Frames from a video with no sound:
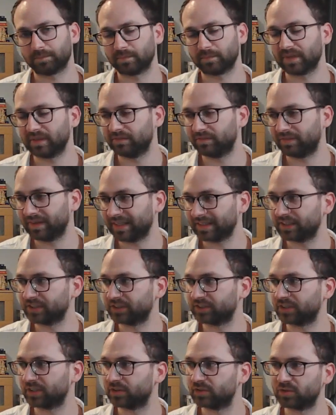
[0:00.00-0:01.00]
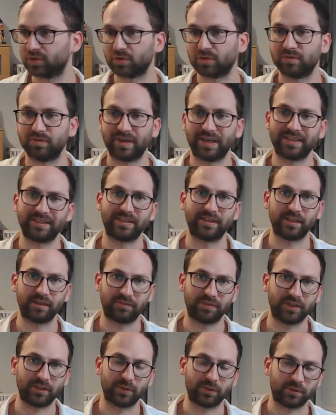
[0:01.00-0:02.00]
That is not that
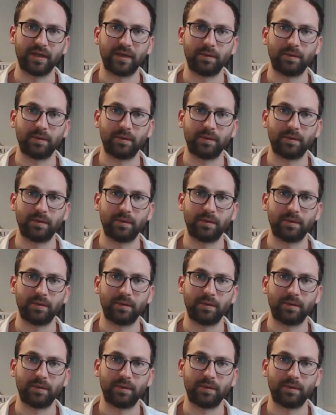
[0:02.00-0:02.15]
difficult.